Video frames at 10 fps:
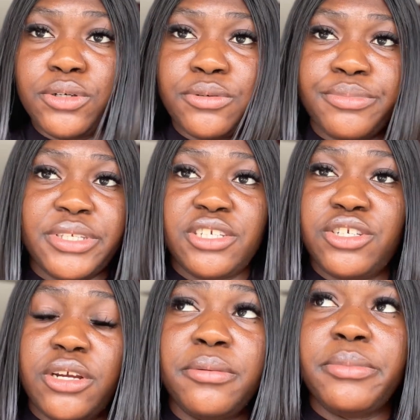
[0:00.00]

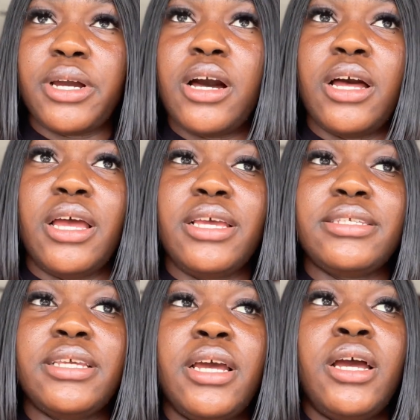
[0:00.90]
position, because
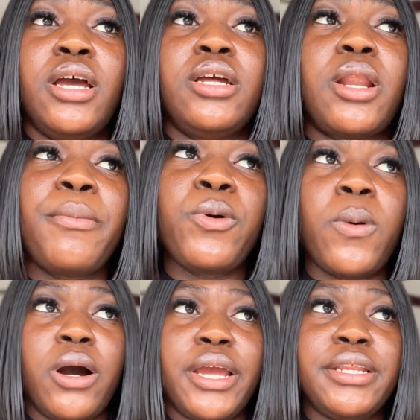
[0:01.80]
number
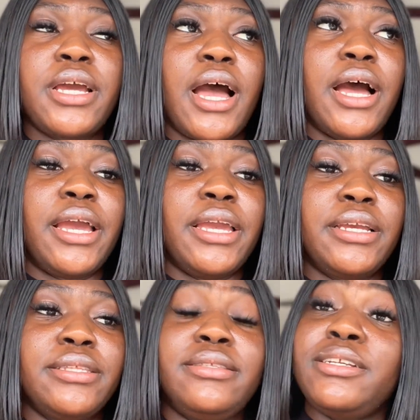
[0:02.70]
one, I
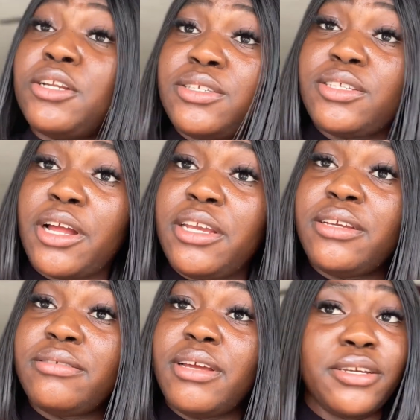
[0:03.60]
did not study
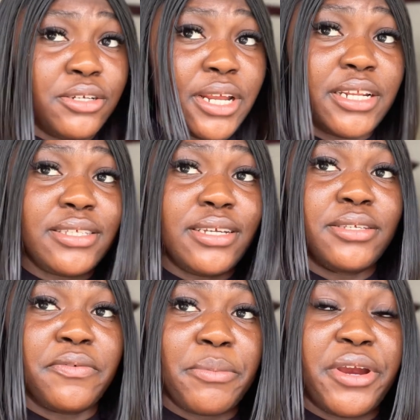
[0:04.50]
in the United States
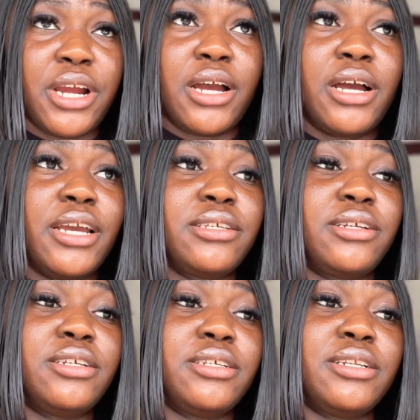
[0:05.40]
of America. I
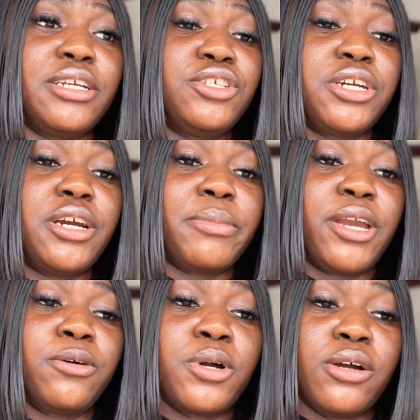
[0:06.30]
studied in Nigeria, my
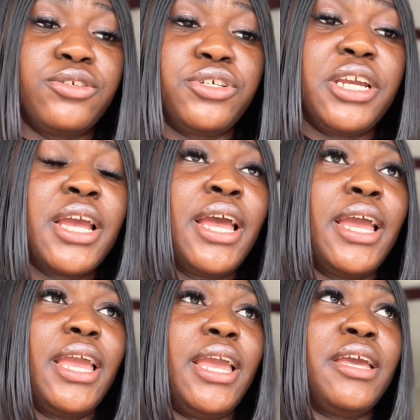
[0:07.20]
home country.
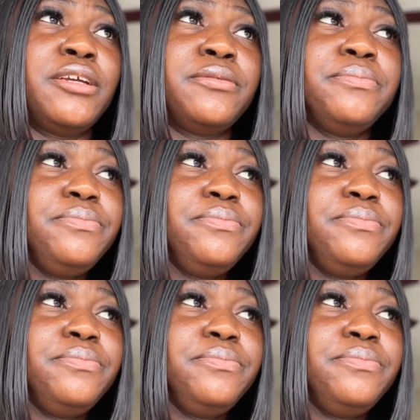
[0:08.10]
And